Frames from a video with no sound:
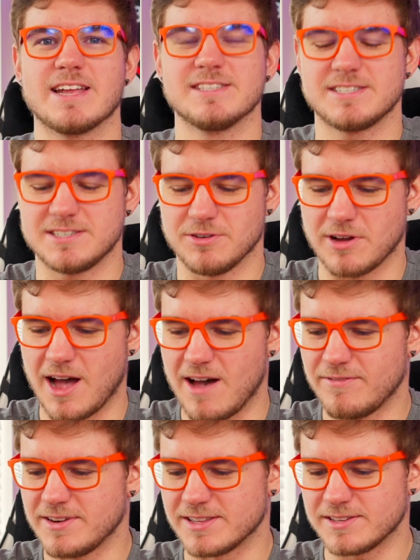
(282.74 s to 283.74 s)
instill
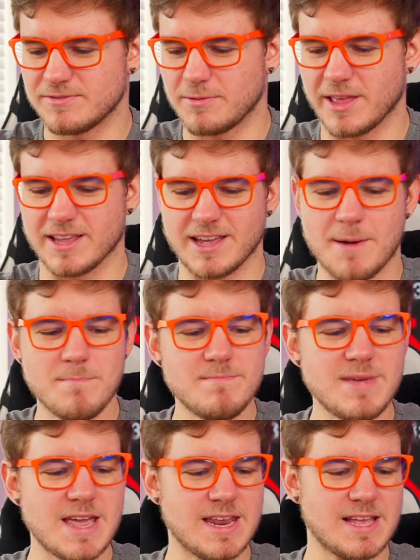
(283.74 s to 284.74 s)
confidence. Like
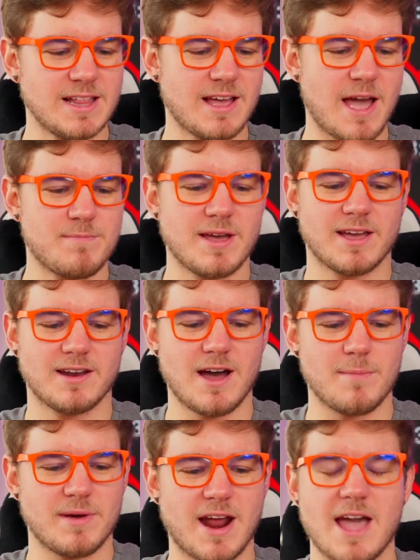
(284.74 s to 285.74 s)
immediately I pick it
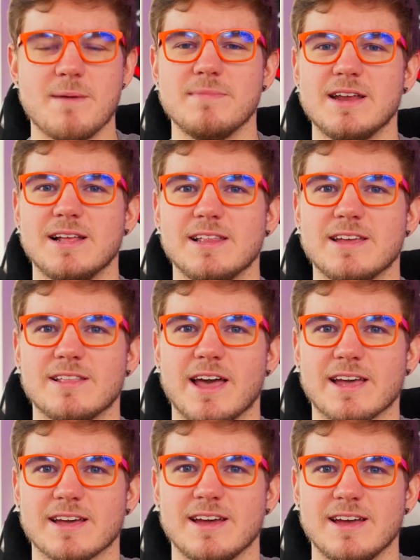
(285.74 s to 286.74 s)
up and I immediately
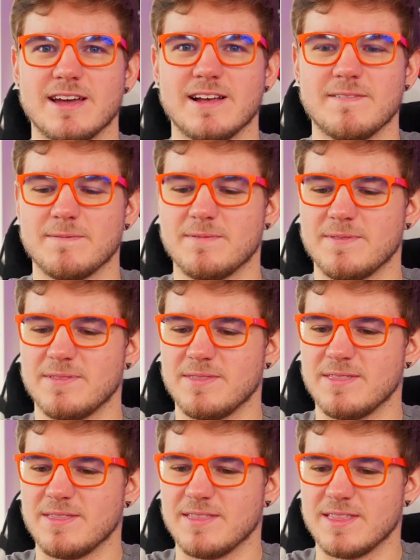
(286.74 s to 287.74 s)
like,
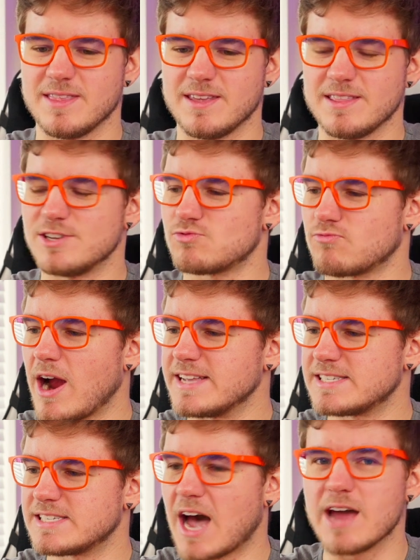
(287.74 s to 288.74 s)
this
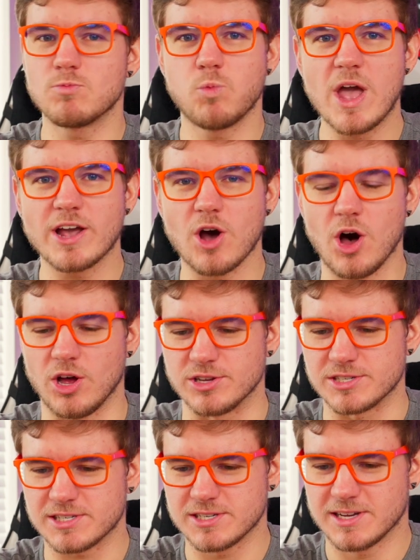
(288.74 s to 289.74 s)
right side
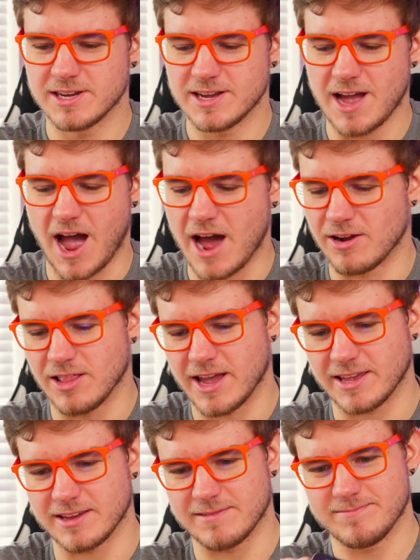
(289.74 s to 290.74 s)
wiggles. I don't
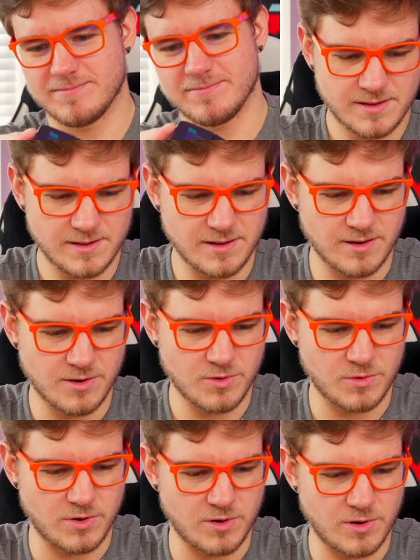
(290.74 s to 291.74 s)
like it. Oh
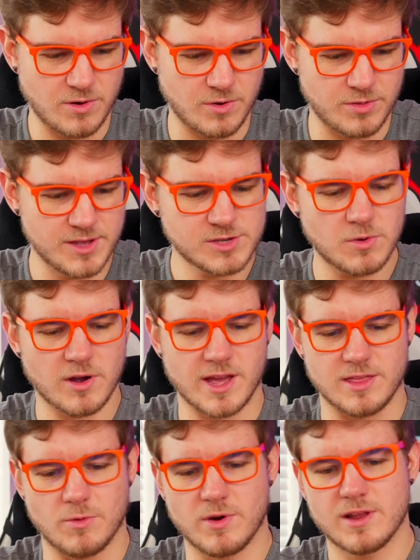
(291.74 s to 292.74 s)
no. This one,
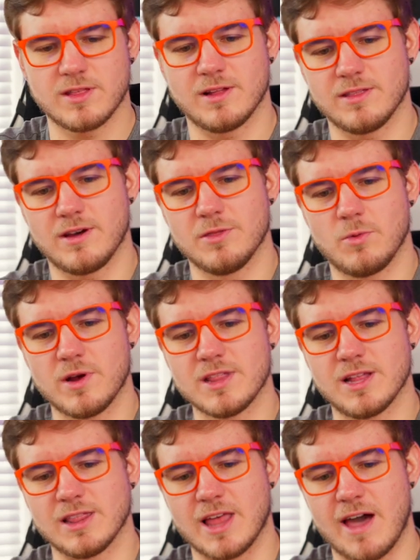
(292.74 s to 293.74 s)
okay, the one on
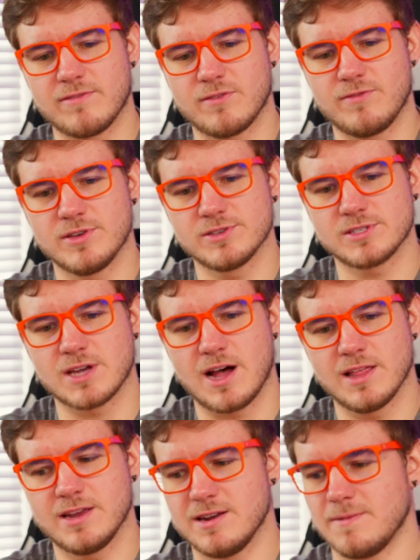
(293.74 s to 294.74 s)
the left feels
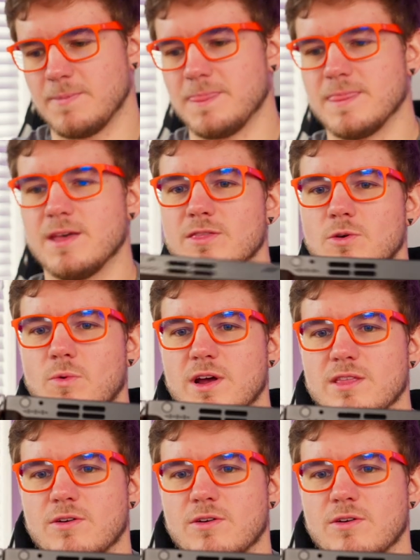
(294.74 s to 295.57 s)
solid. The one on